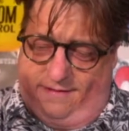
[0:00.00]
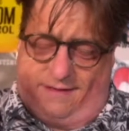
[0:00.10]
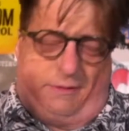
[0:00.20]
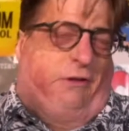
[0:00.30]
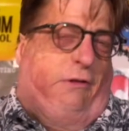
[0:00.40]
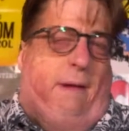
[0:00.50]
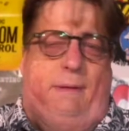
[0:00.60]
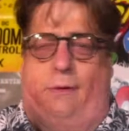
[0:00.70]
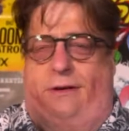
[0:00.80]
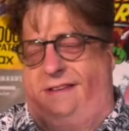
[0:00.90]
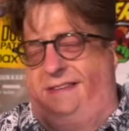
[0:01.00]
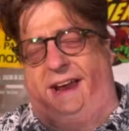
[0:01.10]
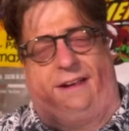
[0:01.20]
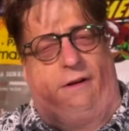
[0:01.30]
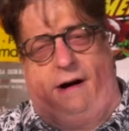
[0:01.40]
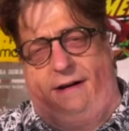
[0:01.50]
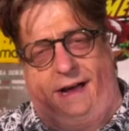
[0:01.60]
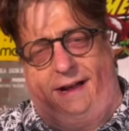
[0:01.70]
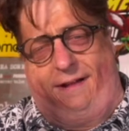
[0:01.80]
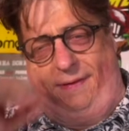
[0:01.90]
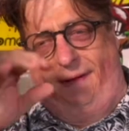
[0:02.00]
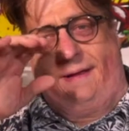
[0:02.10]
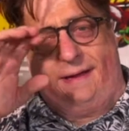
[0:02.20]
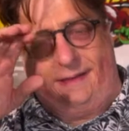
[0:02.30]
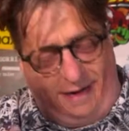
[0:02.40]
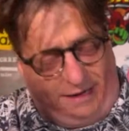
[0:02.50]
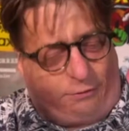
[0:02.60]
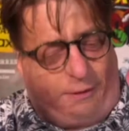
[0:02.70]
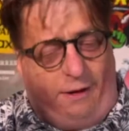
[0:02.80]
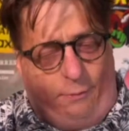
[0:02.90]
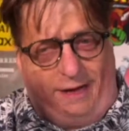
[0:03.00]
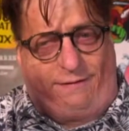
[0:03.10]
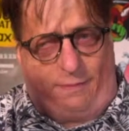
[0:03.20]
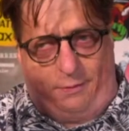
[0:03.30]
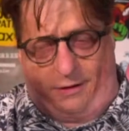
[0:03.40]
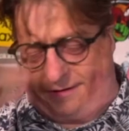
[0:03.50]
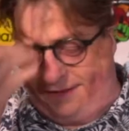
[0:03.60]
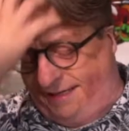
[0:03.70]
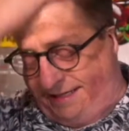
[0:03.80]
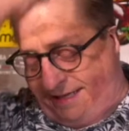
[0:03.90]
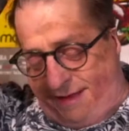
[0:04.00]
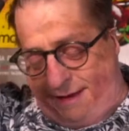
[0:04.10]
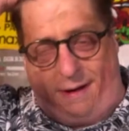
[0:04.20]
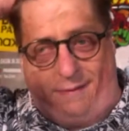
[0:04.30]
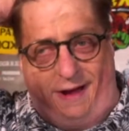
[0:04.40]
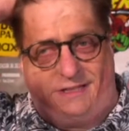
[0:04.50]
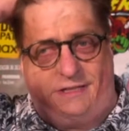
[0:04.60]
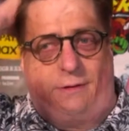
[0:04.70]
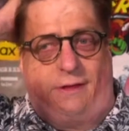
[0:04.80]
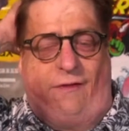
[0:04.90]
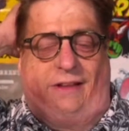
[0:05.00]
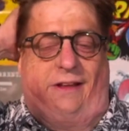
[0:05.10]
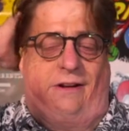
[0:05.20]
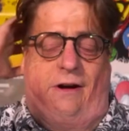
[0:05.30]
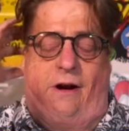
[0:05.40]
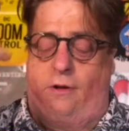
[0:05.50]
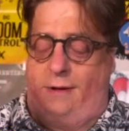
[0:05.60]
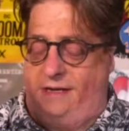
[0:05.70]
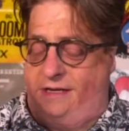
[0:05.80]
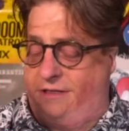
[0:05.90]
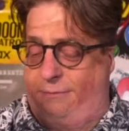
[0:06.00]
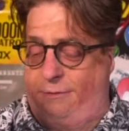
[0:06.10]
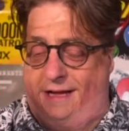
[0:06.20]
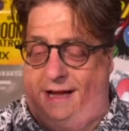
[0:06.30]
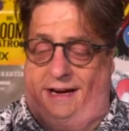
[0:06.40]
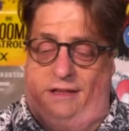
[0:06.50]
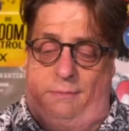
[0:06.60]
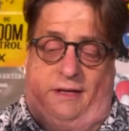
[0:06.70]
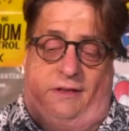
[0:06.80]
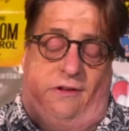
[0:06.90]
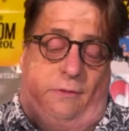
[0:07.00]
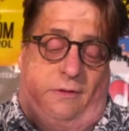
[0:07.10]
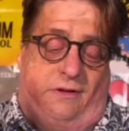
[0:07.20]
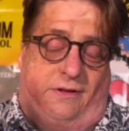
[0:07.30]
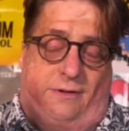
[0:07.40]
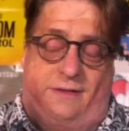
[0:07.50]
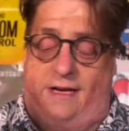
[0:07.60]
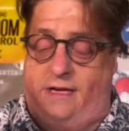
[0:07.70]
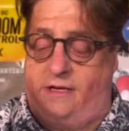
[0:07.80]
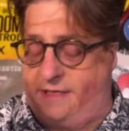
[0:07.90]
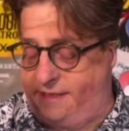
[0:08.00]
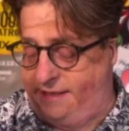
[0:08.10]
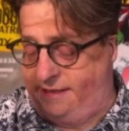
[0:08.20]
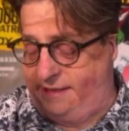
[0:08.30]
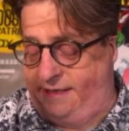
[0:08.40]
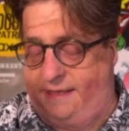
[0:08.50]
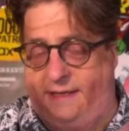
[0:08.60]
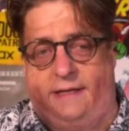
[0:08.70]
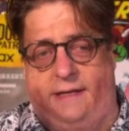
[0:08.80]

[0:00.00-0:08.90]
some crappy books. It's not a great week for books. And some of that probably has to do with the fact that there are no indies, so I'm relying on the big two, which is always dangerous. And I'm